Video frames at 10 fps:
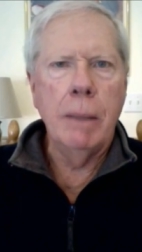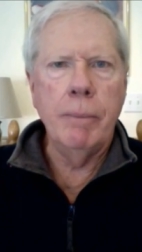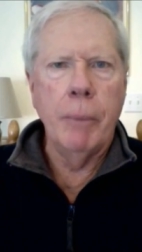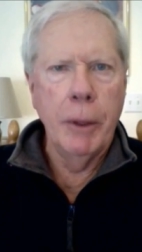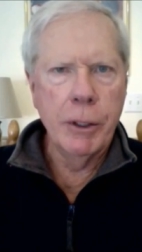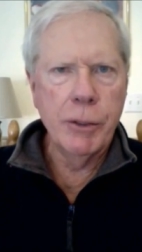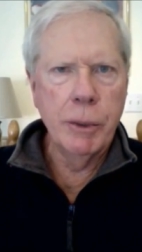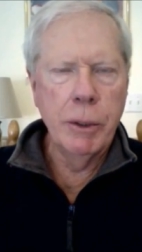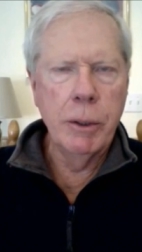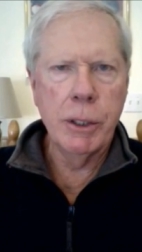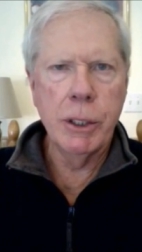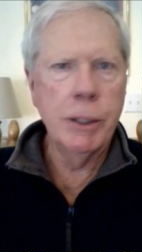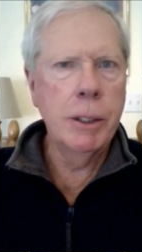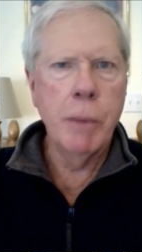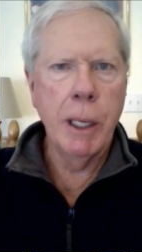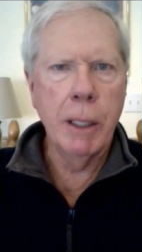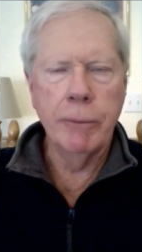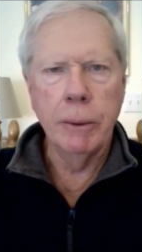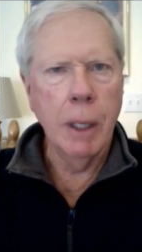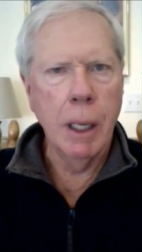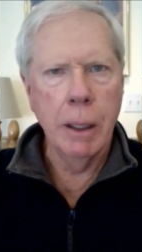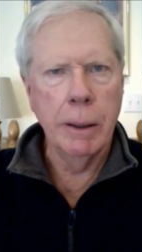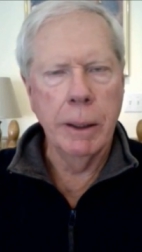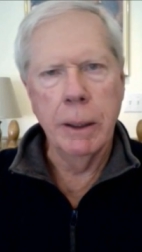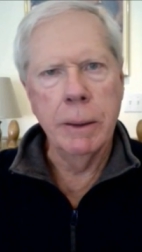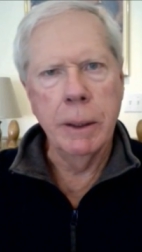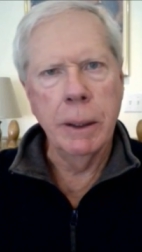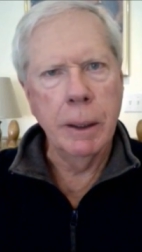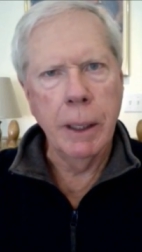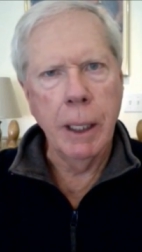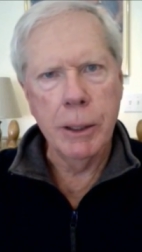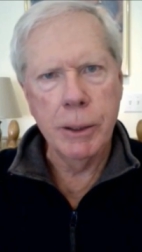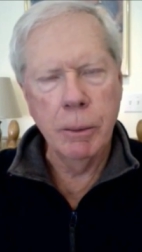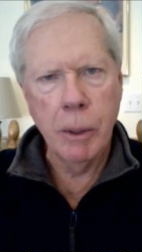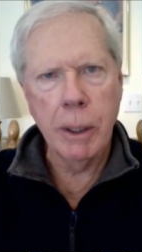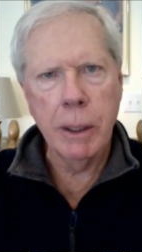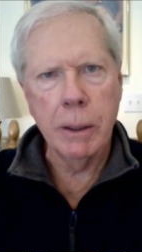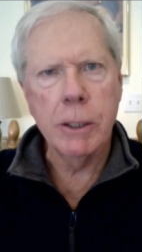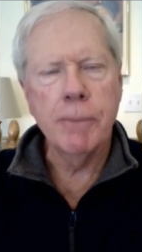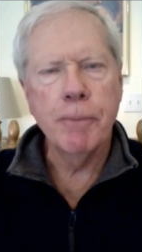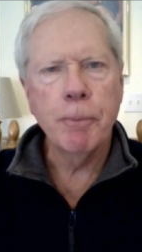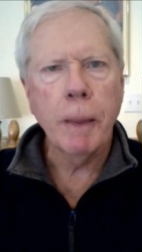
This reduces the demand for dollar in the international markets.